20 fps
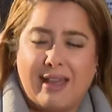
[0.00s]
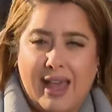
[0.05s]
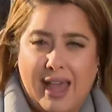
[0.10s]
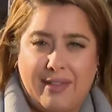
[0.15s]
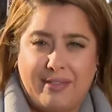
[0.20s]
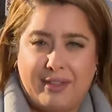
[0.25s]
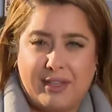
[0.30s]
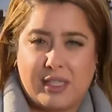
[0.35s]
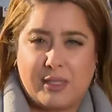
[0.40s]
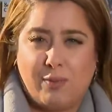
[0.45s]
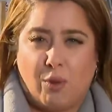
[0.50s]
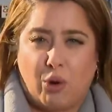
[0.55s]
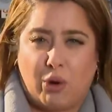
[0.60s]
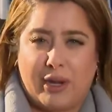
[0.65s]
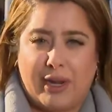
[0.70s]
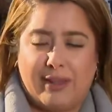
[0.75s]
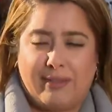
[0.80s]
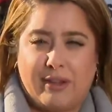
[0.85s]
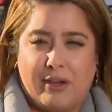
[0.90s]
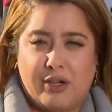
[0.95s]
ahead this
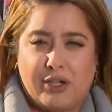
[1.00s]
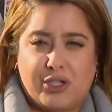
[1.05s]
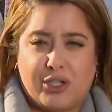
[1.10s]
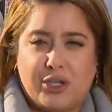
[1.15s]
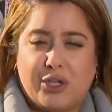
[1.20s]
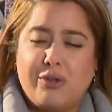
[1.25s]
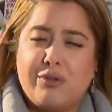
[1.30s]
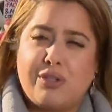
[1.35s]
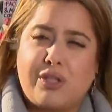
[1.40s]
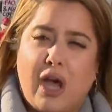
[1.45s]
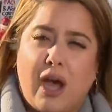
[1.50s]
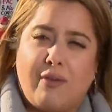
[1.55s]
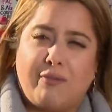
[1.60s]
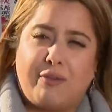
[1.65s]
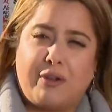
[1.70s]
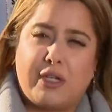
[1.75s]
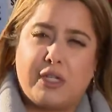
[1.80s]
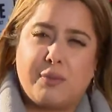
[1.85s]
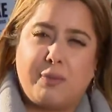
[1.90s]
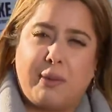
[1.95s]
morning, there is a news
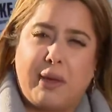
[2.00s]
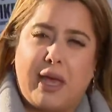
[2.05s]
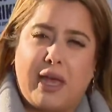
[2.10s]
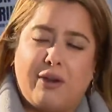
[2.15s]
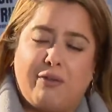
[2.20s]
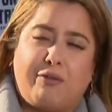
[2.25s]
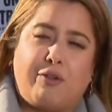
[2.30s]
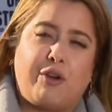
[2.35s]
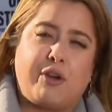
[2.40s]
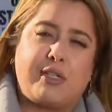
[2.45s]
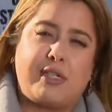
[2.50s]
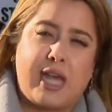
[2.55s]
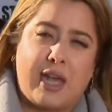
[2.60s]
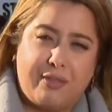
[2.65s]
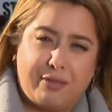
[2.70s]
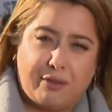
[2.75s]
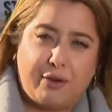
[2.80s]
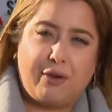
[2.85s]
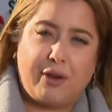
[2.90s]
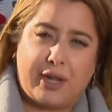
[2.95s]
conference planned for
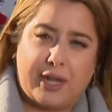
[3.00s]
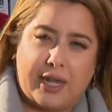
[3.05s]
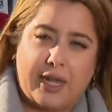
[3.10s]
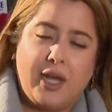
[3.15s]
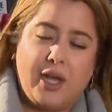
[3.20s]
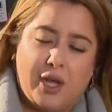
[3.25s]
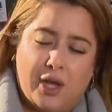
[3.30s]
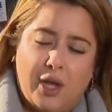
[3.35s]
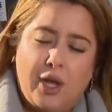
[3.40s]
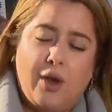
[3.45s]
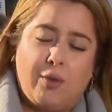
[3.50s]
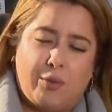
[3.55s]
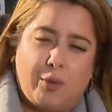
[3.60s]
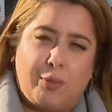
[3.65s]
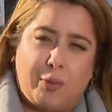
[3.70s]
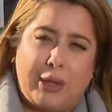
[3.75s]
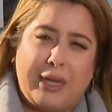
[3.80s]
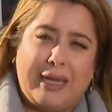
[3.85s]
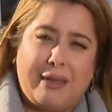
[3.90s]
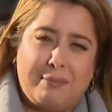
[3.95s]
1030.
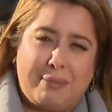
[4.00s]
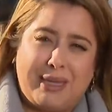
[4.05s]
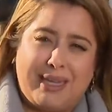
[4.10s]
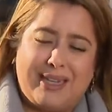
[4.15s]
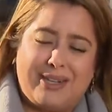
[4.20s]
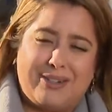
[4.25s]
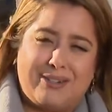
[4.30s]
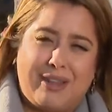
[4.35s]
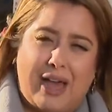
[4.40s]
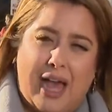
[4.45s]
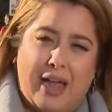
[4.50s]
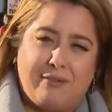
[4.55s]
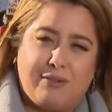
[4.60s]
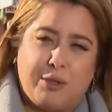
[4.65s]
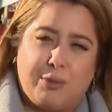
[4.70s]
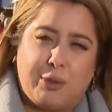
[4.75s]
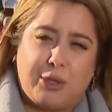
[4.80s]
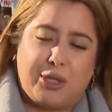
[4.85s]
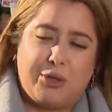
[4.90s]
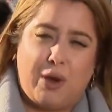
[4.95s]
We'll be here live to
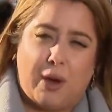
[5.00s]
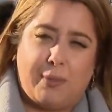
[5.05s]
bring you